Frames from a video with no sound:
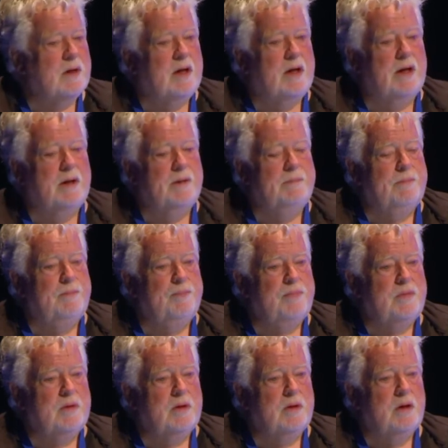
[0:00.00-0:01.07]

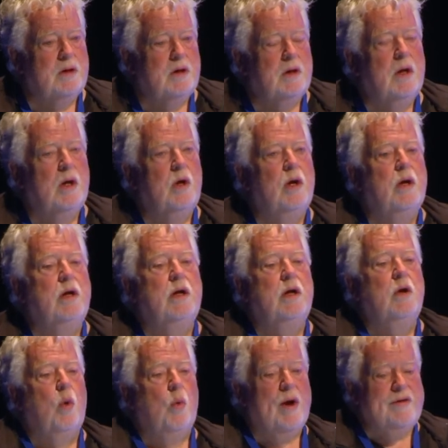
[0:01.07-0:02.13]

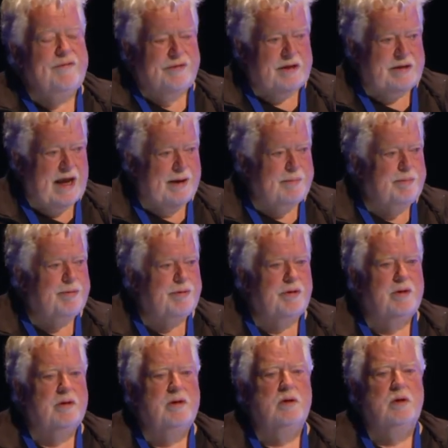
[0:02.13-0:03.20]
went for
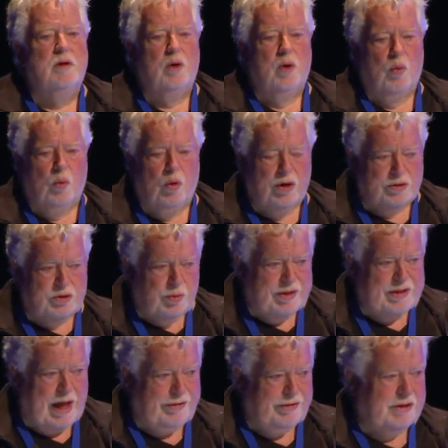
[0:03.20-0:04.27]
depth, worked
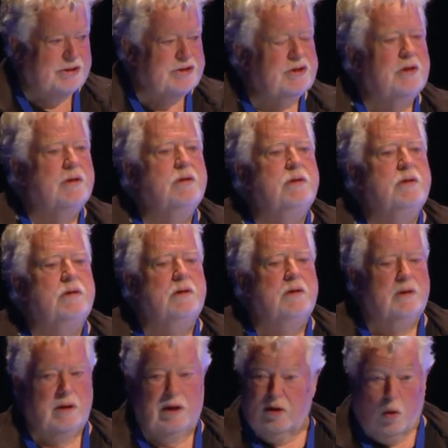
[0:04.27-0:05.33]
with others.
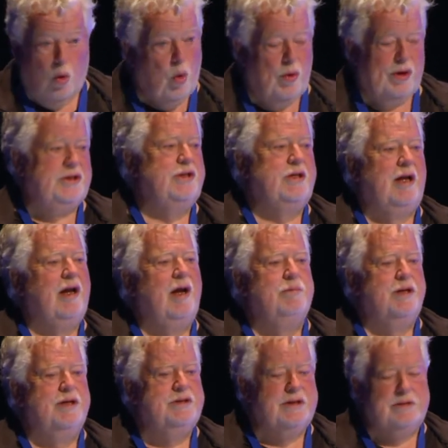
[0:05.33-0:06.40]
They always
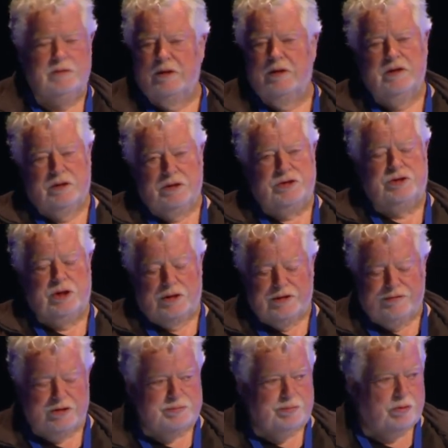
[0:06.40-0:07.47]
collaborated.
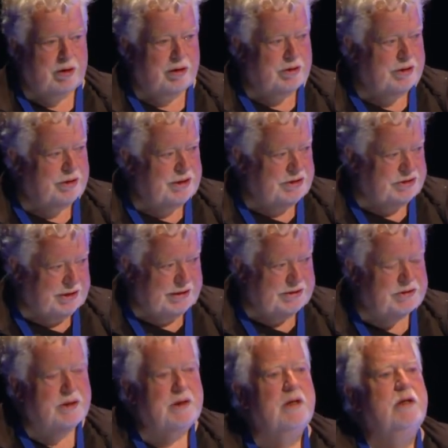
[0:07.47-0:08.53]
Constructivist model of learning
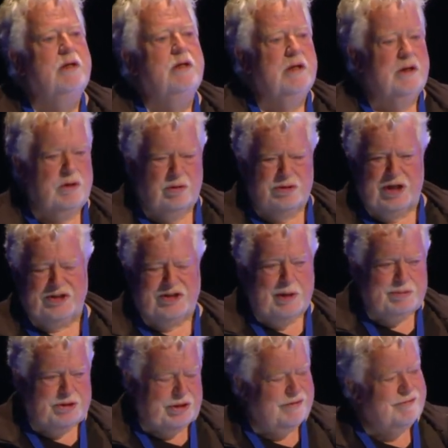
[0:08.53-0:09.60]
says not just
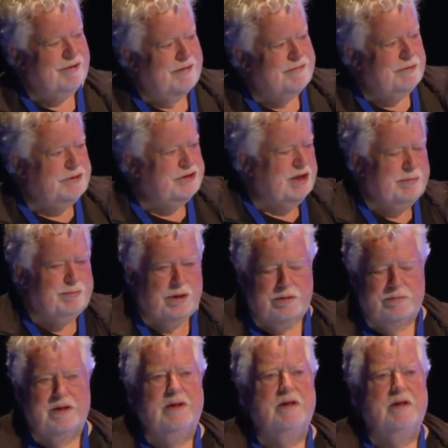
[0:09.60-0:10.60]
iterative referencing, but